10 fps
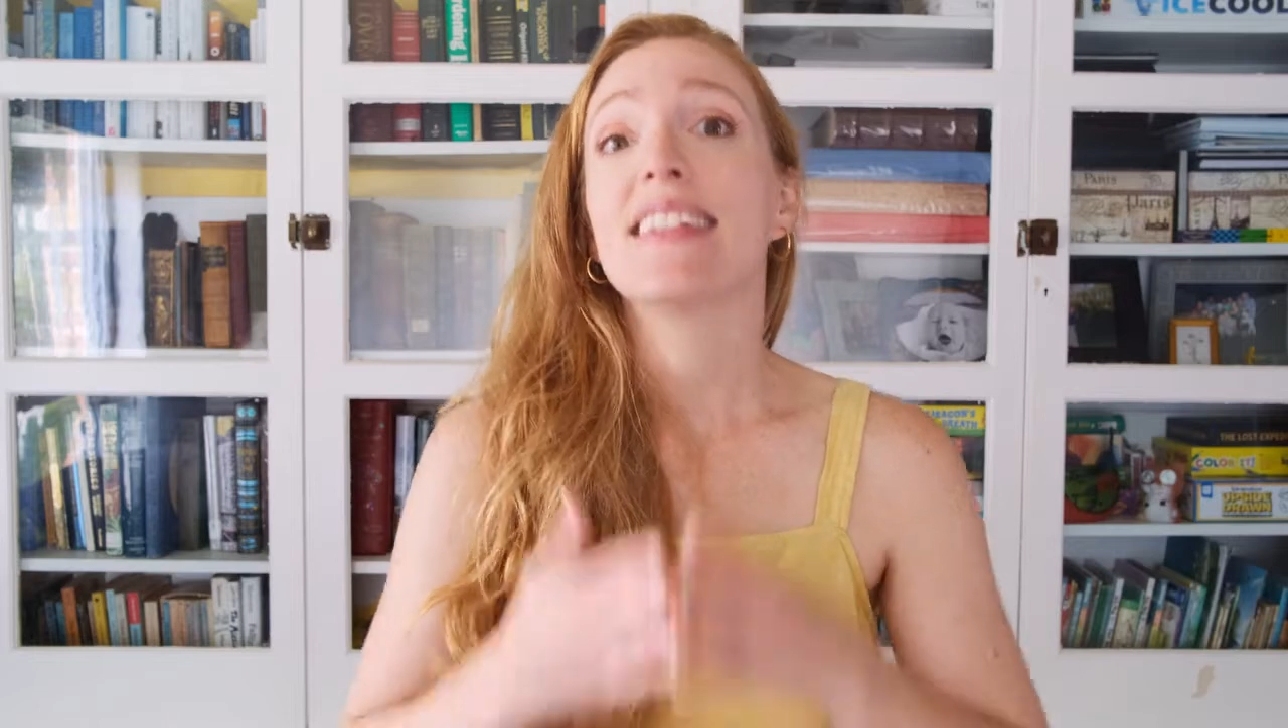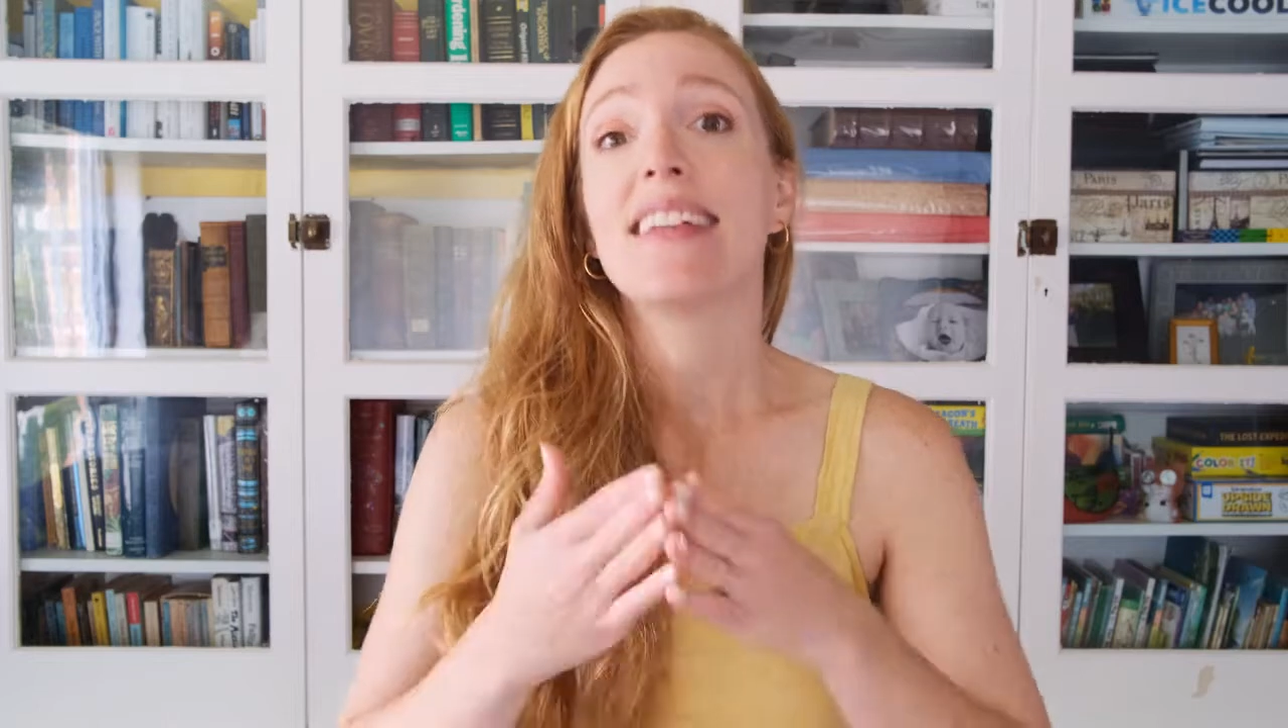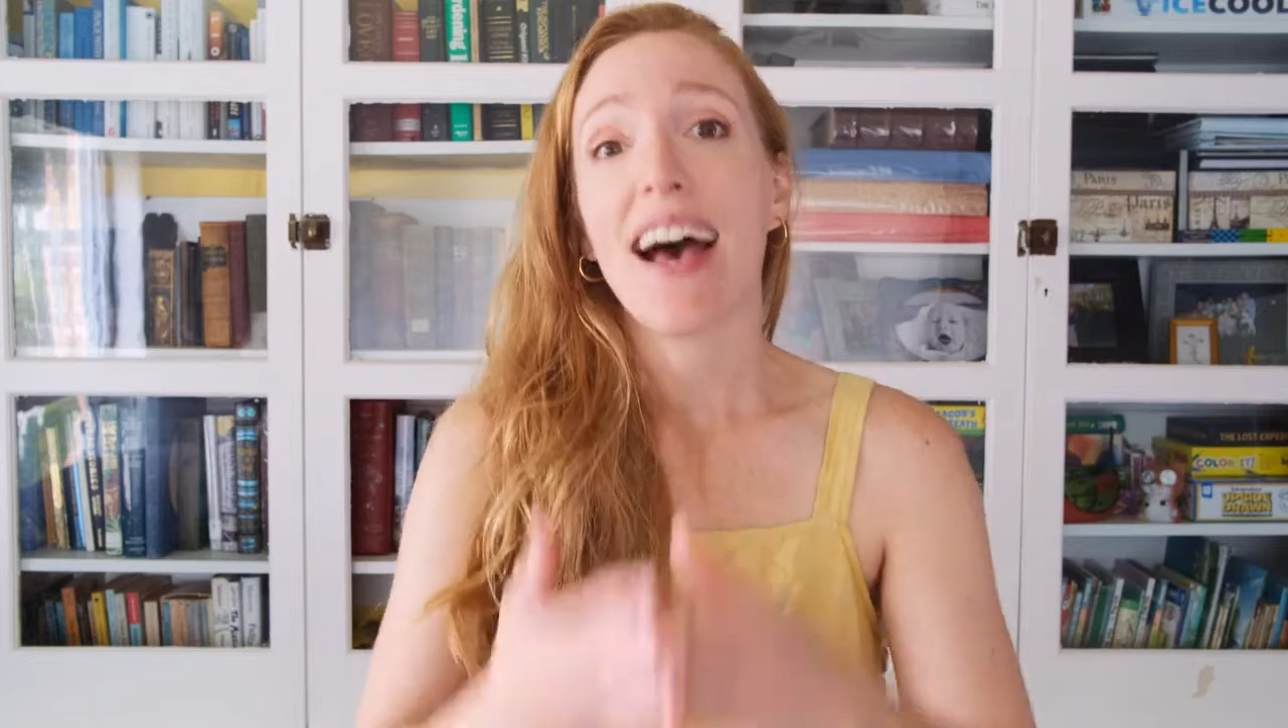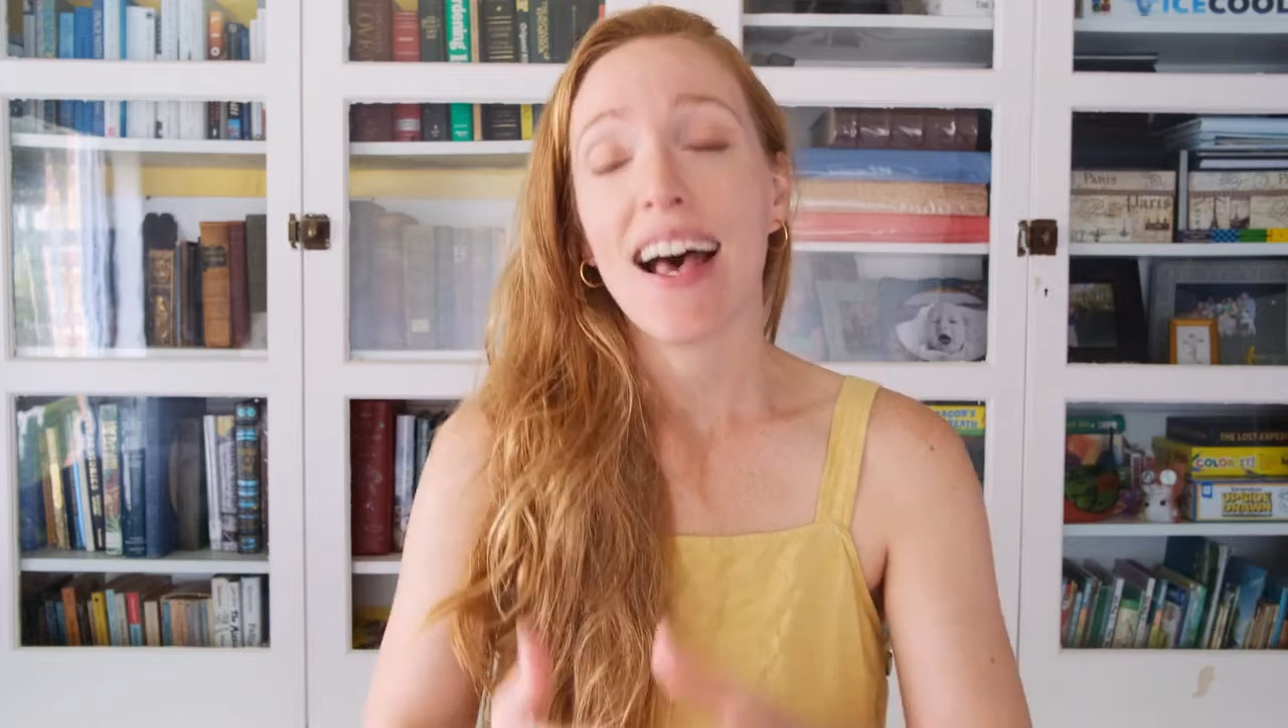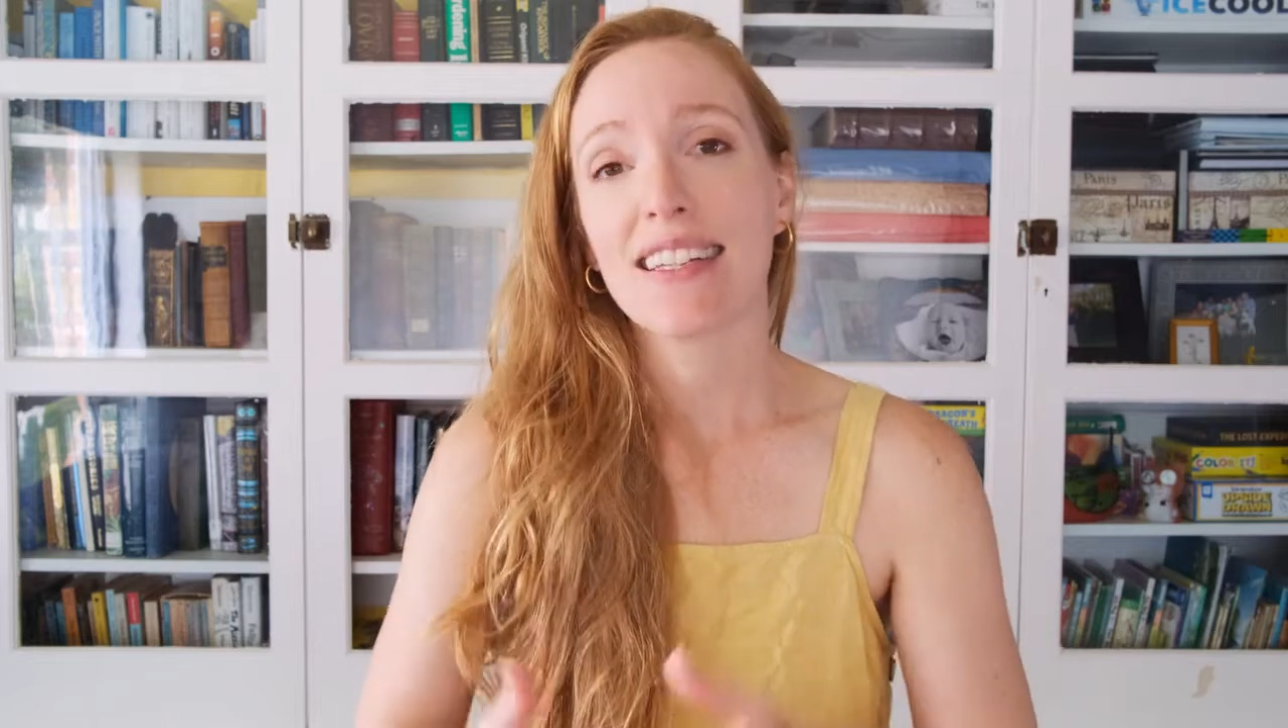
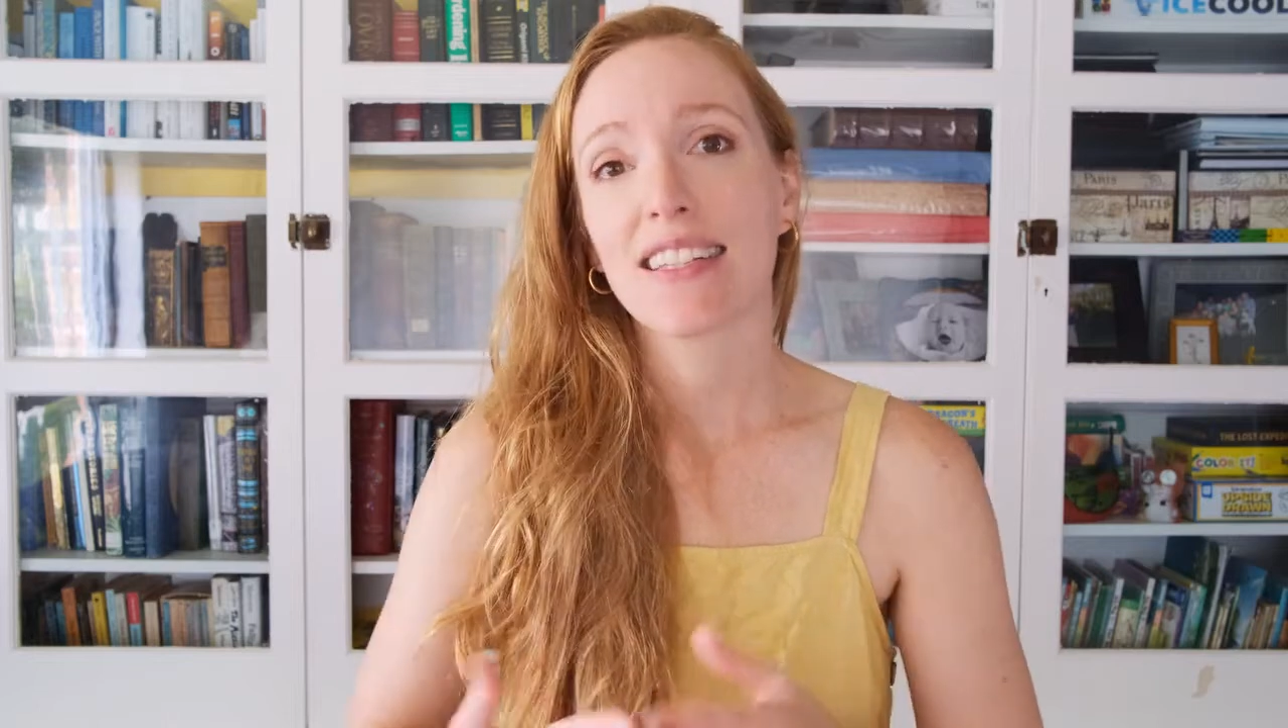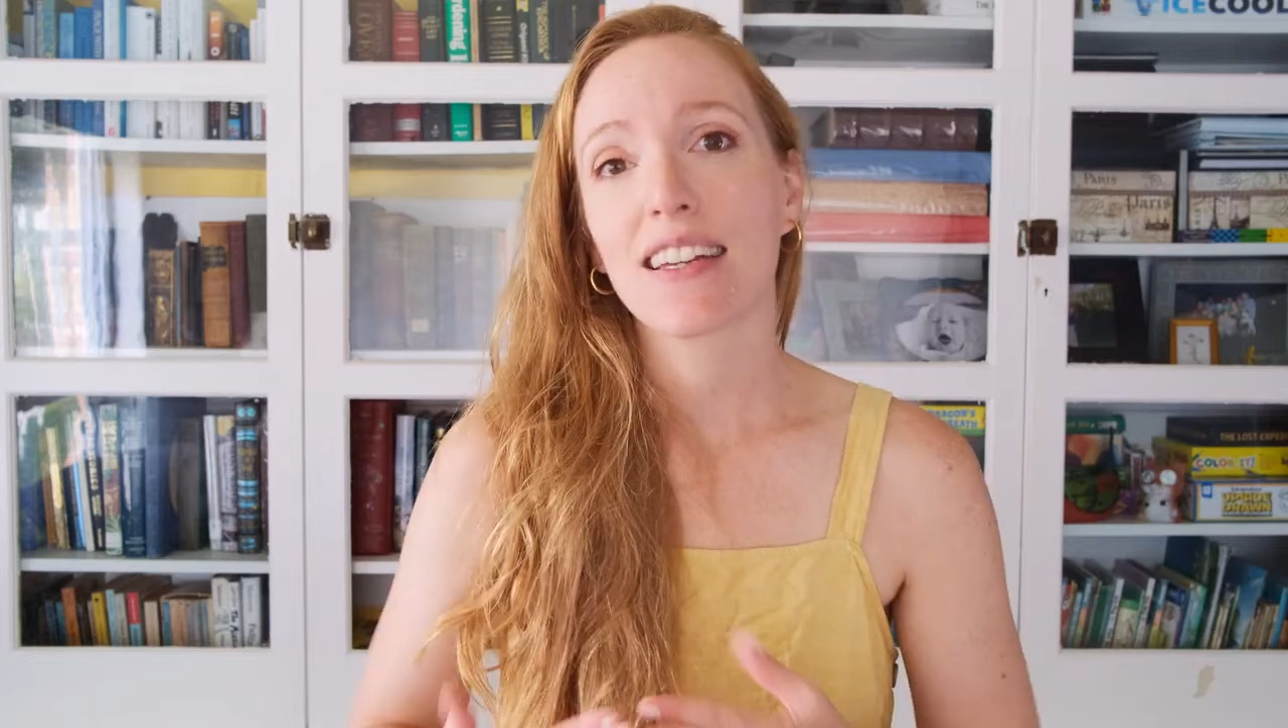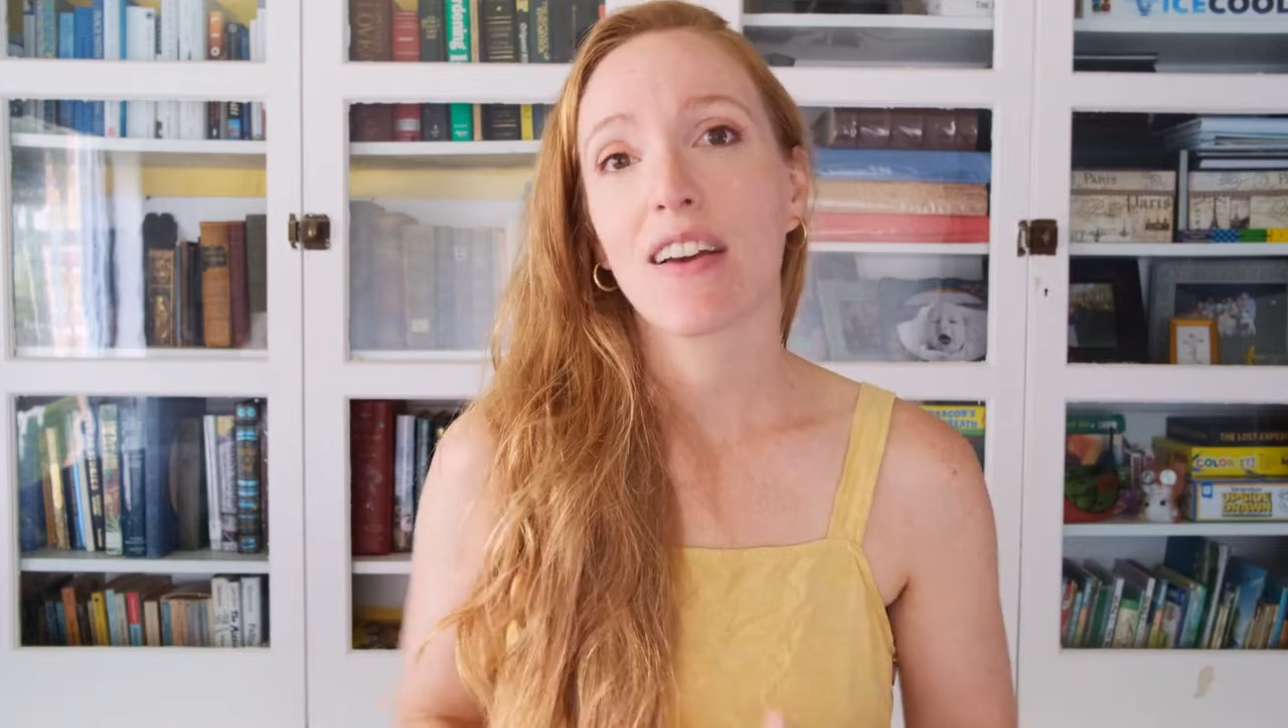task